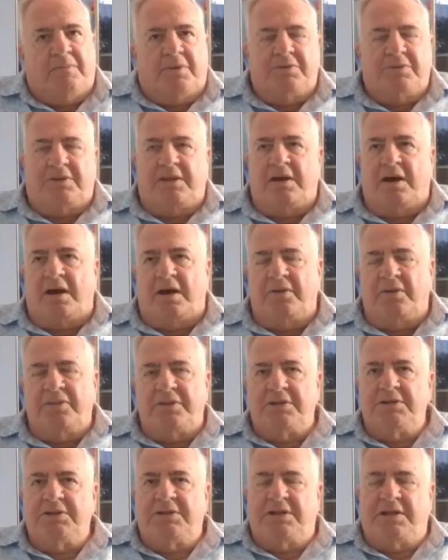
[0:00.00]
But the
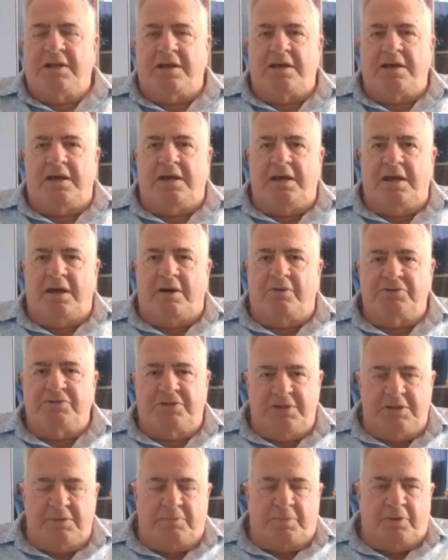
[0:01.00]
other day, I
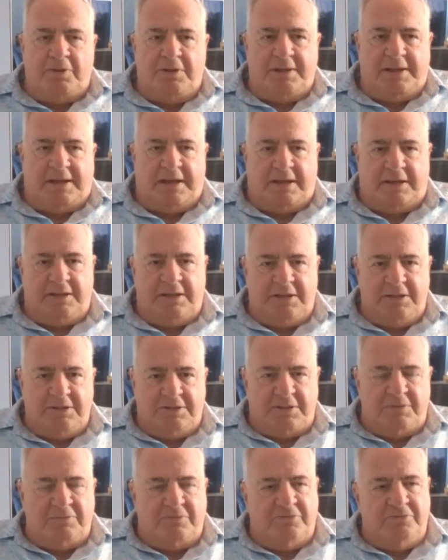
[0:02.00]
was in the bowling alley
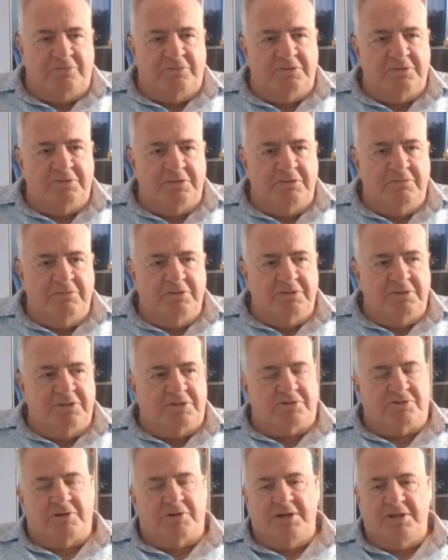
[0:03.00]
and something really, really
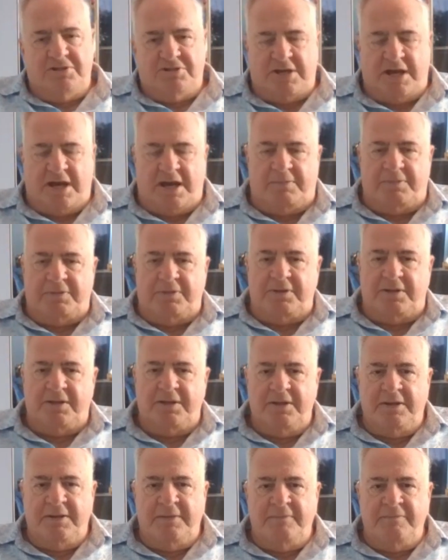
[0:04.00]
strange happened.
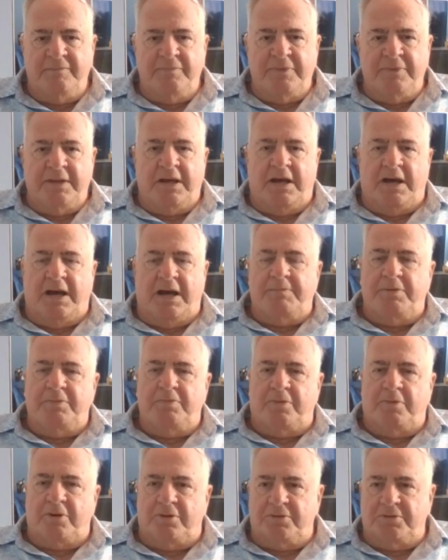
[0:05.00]
I've
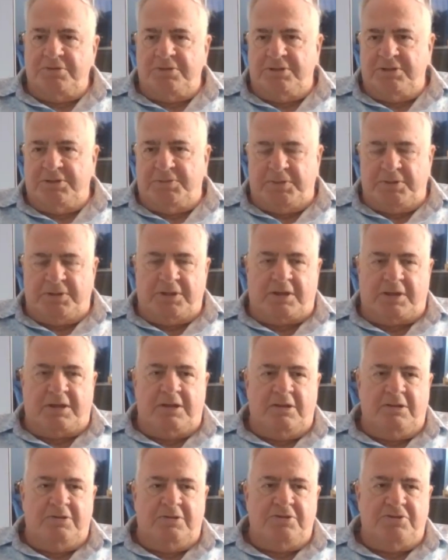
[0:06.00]
been bowling with this
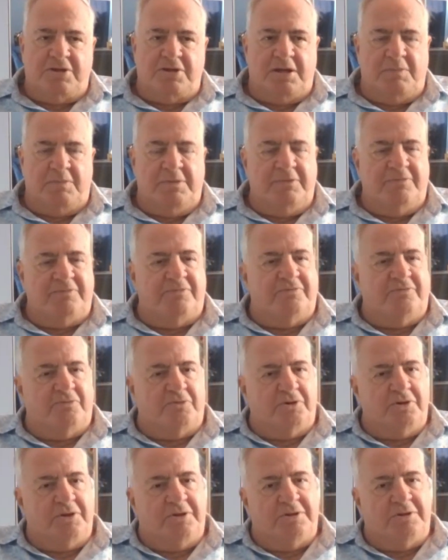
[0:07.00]
particular gentleman for
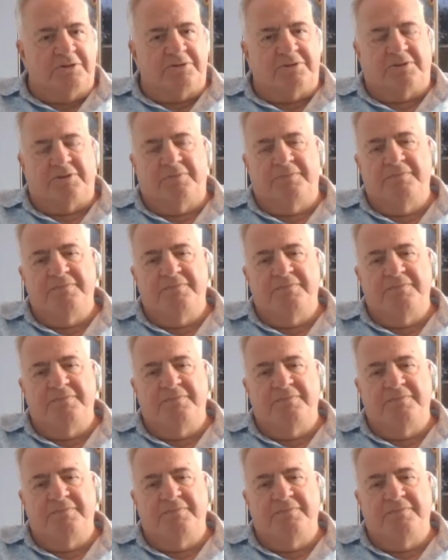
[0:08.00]
4 years.